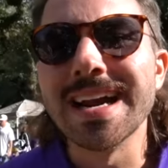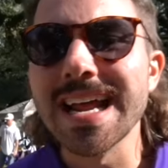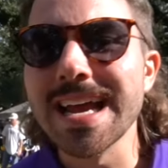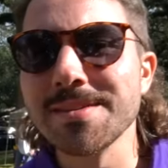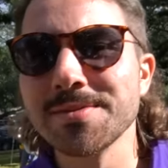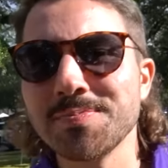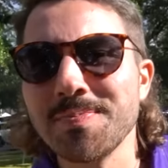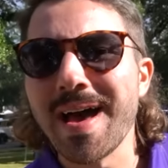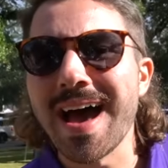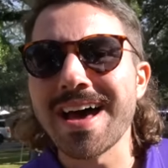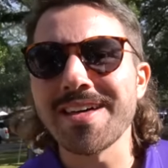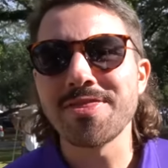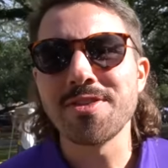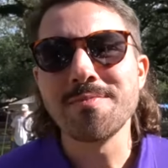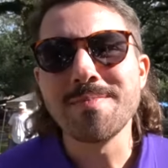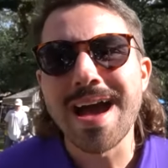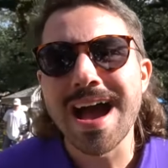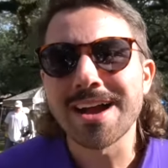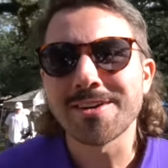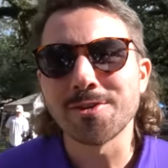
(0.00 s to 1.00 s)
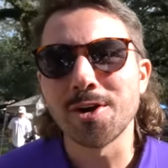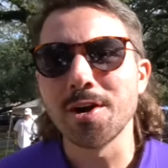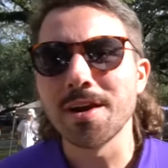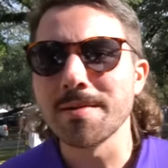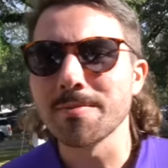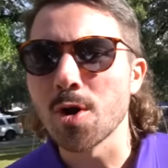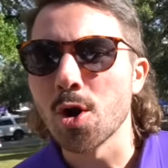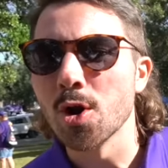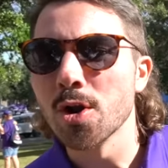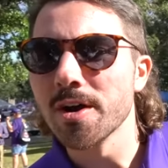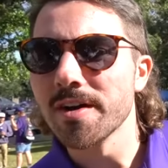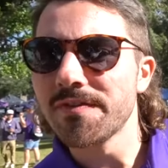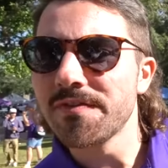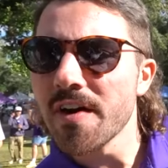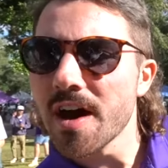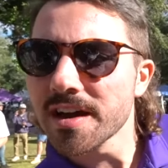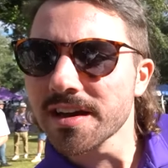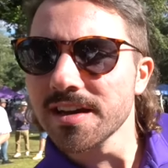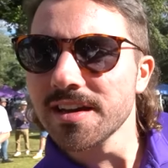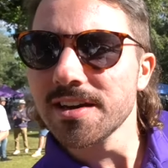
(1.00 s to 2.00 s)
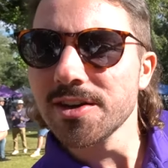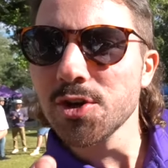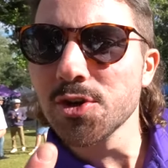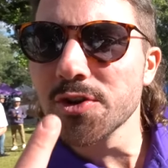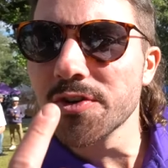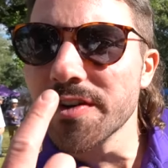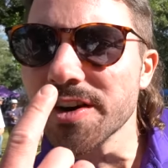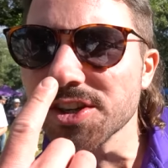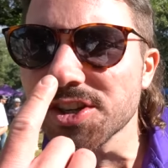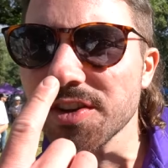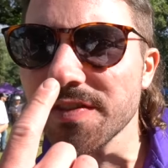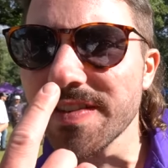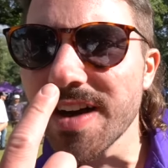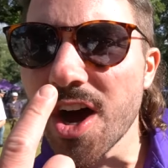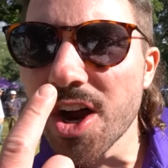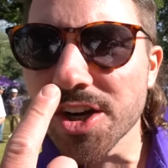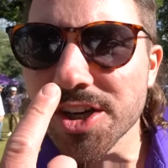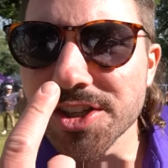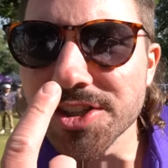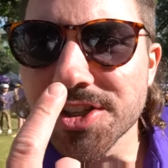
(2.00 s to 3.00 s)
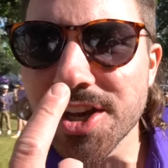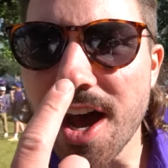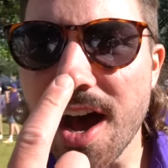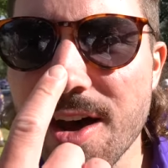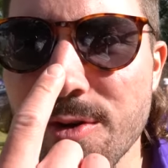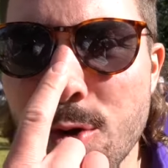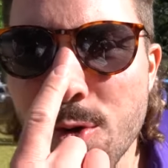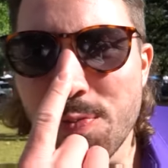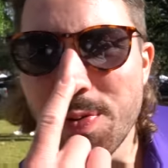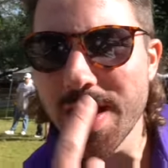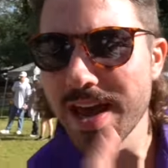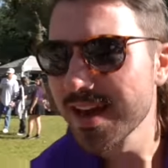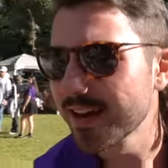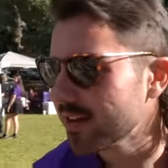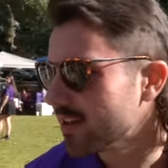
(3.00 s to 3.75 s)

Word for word: name's Matthew Maccarone. I'm going to fucking University of Arkansas. UPIC.